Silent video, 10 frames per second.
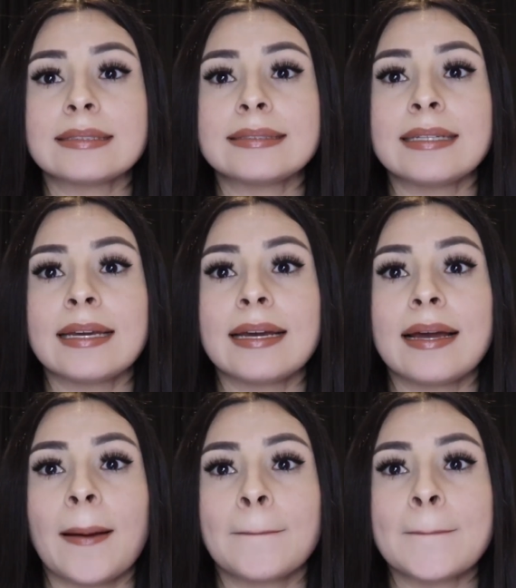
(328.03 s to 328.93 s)
yeah,
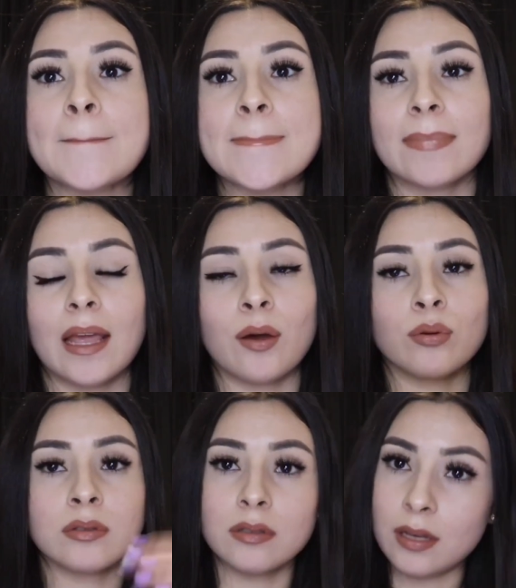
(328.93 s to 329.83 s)
I
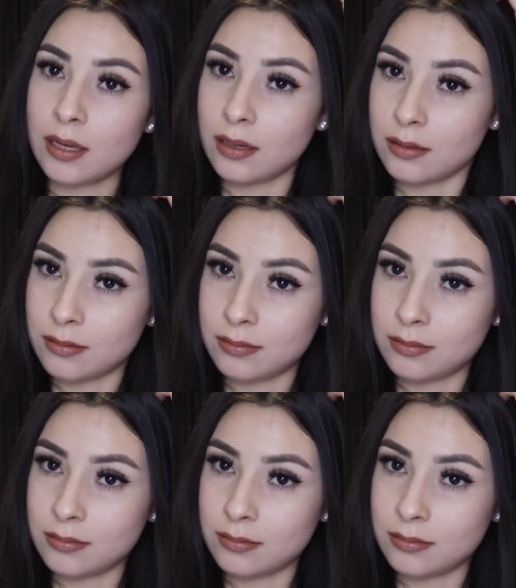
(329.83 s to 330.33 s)
was like,